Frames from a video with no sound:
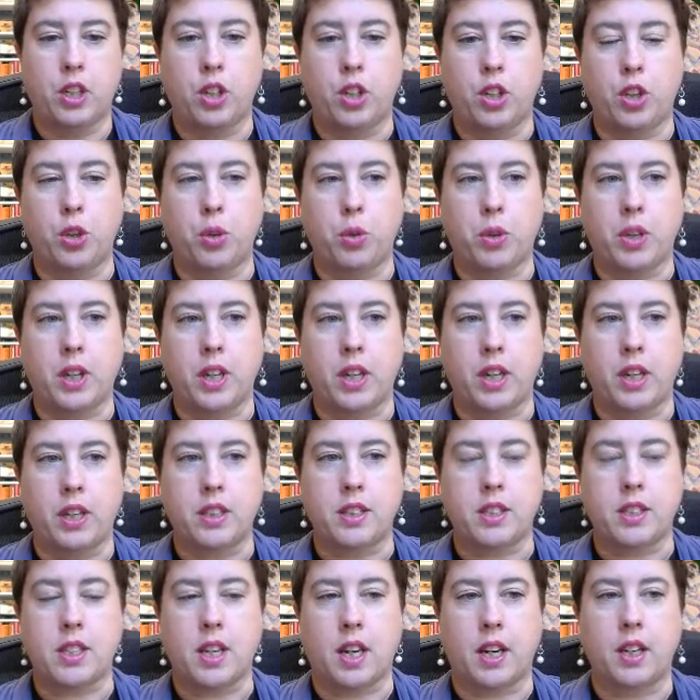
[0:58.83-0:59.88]
You
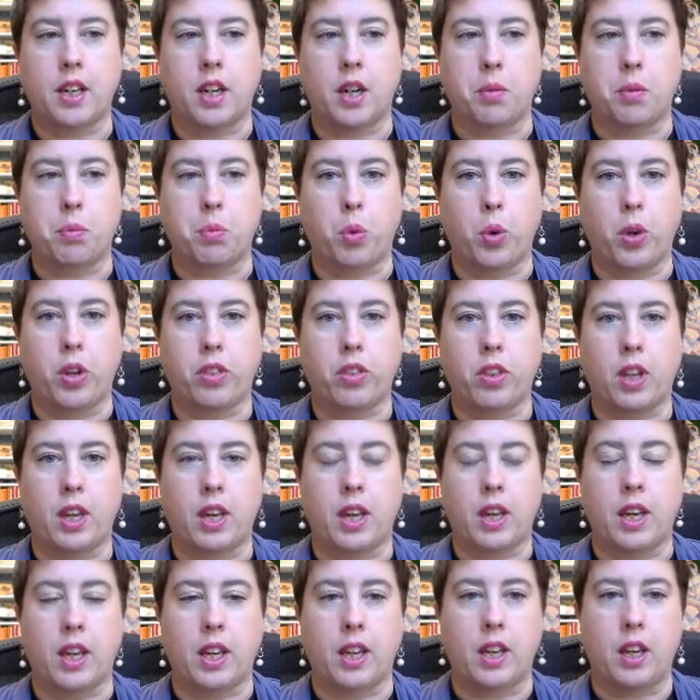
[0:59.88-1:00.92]
can sign up with
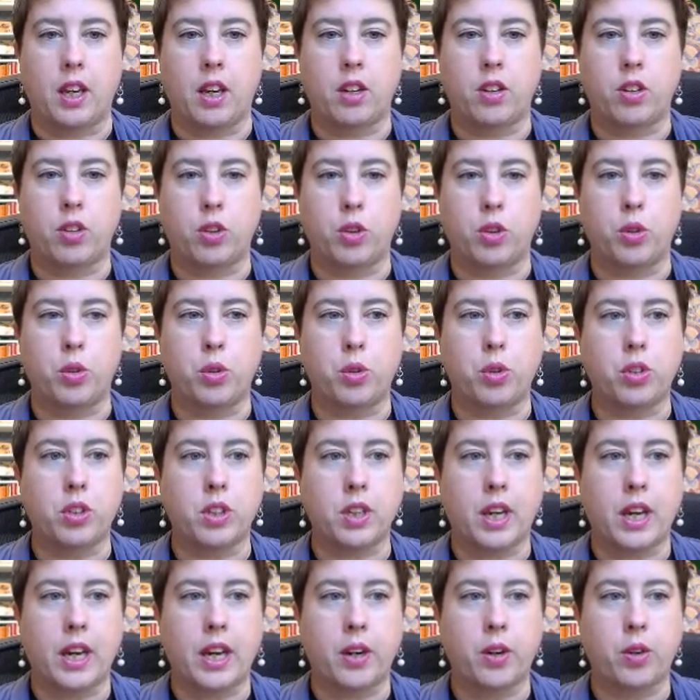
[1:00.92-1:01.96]
a Google
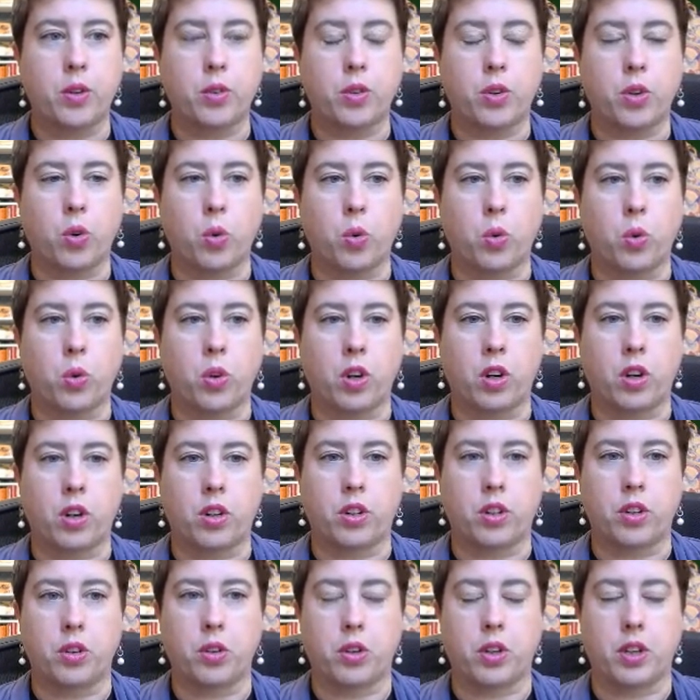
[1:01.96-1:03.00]
account, or
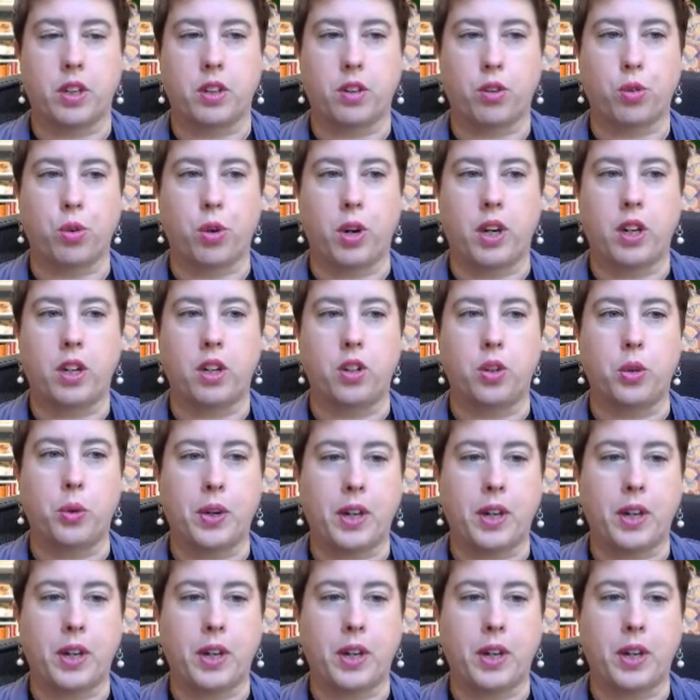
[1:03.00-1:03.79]
you can create a new